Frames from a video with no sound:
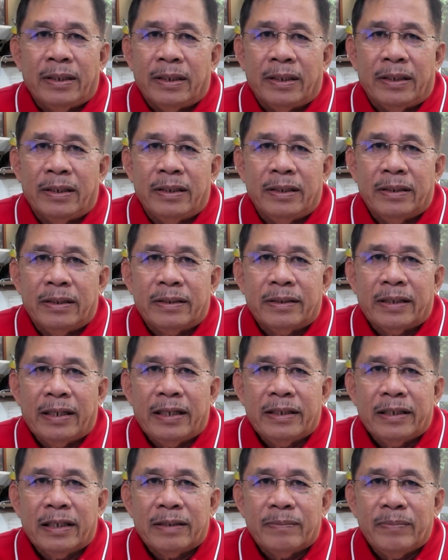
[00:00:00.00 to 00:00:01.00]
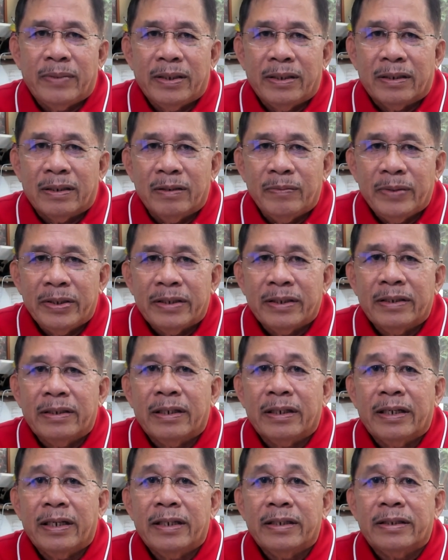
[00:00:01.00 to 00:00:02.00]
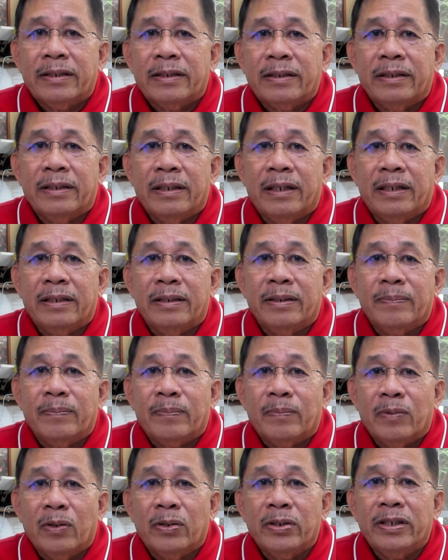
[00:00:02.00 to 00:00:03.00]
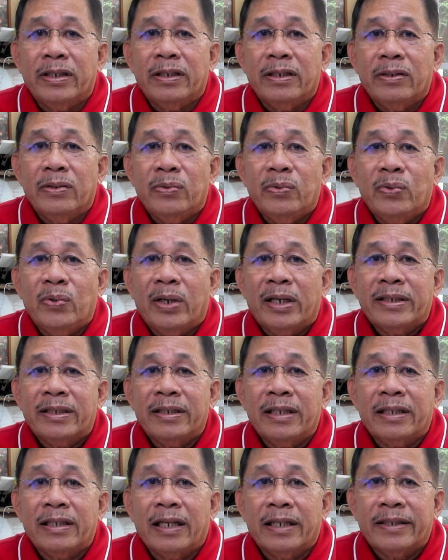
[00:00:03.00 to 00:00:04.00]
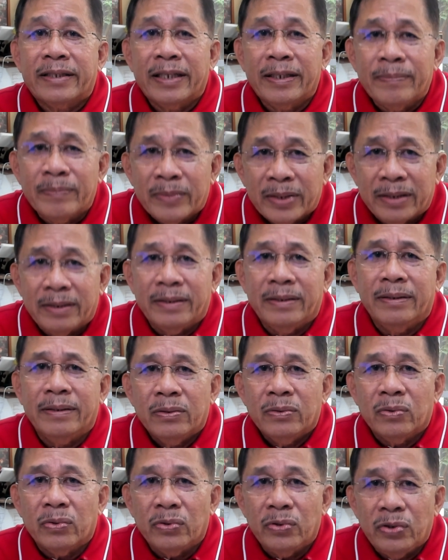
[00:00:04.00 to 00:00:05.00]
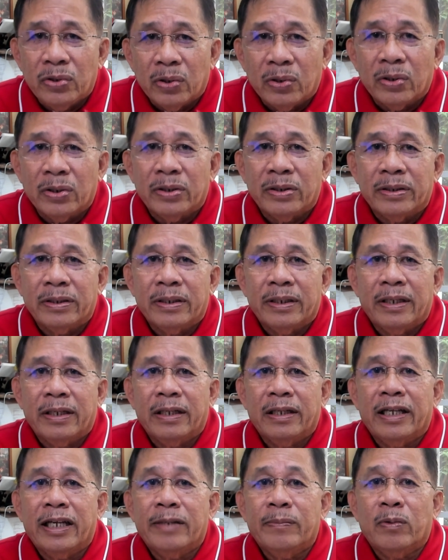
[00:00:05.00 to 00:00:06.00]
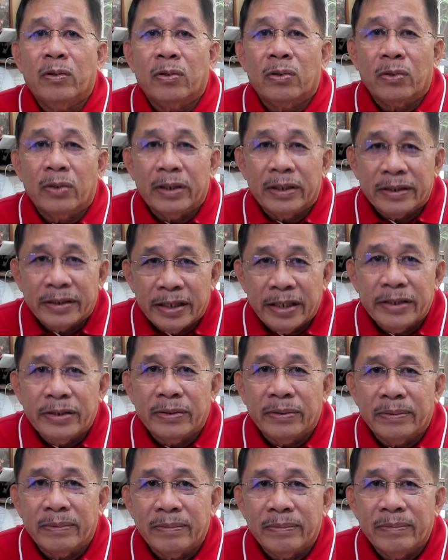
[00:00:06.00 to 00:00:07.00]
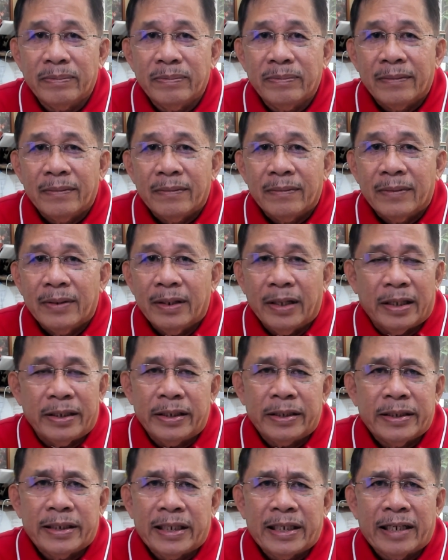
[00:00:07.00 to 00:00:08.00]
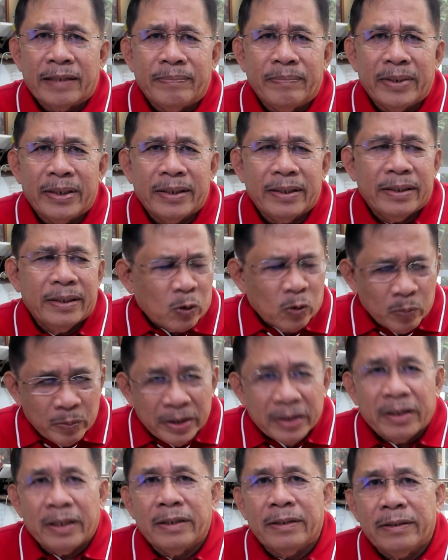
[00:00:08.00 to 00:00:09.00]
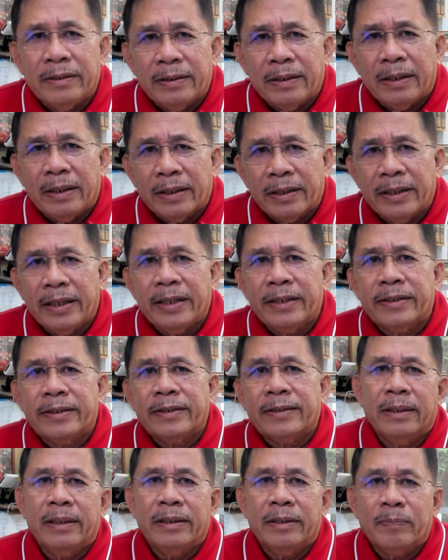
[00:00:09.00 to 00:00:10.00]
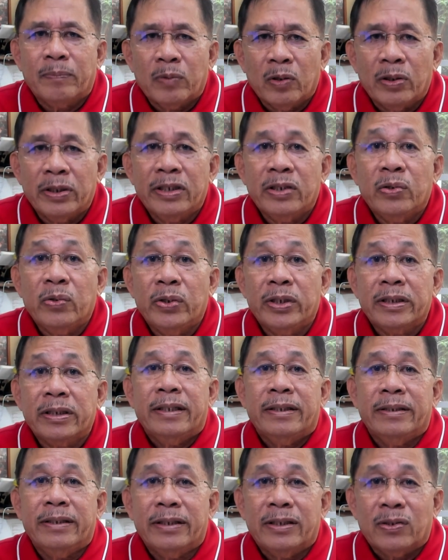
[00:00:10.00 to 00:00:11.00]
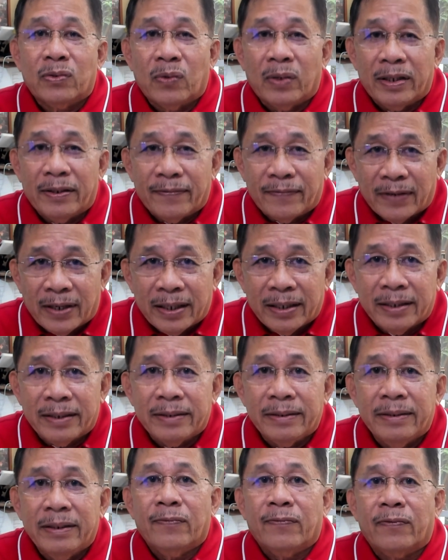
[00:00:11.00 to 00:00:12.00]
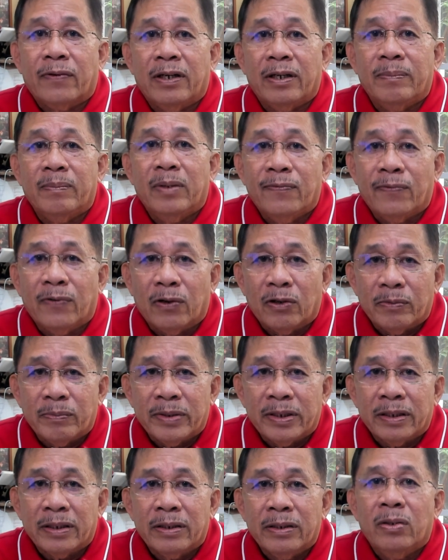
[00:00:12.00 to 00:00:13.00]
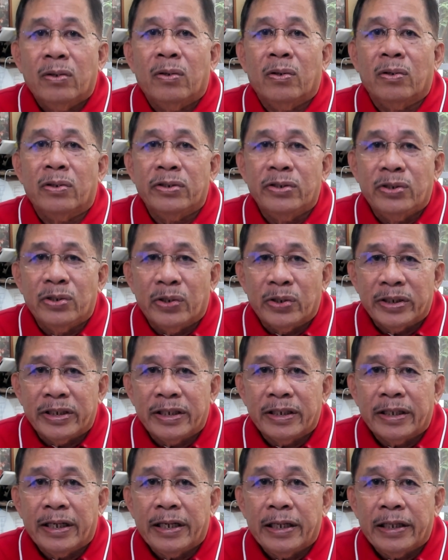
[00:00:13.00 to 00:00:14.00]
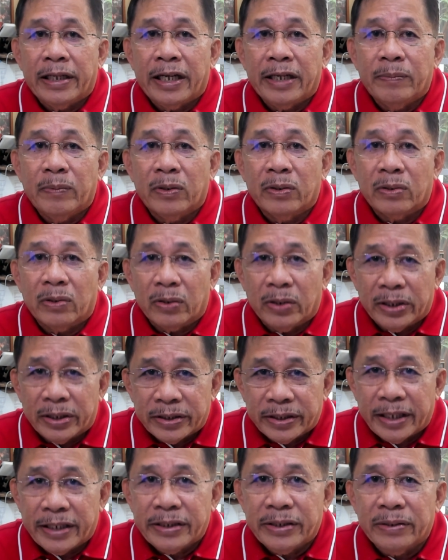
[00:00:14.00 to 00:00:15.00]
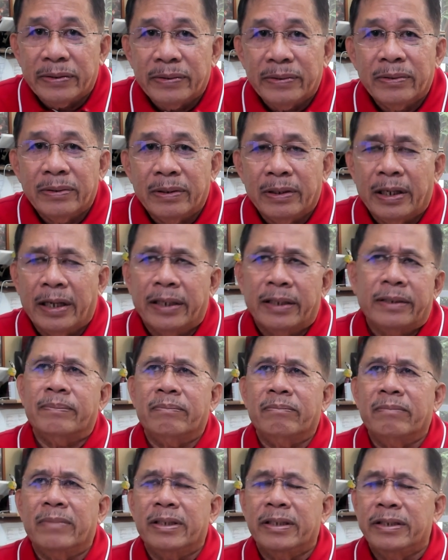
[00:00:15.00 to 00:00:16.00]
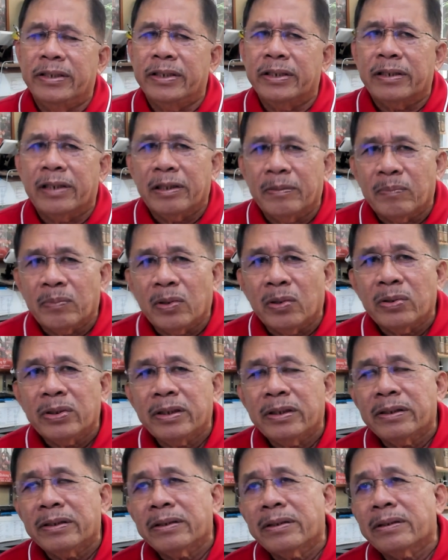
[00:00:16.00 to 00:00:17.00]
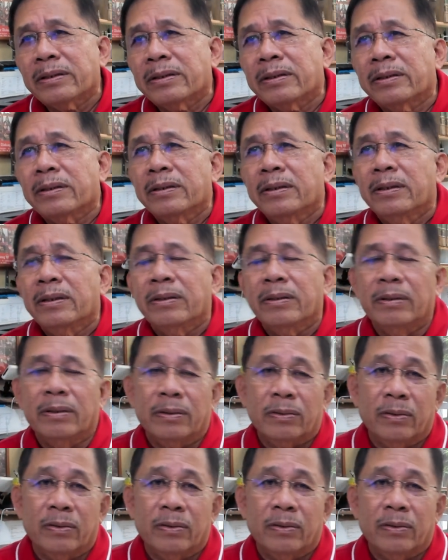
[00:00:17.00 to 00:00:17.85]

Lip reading: It cannot be committed against an employee who has not attempted to join a labor organization. And it cannot be committed against an employee who is disqualified from forming or joining a labor organization, like managerial employees or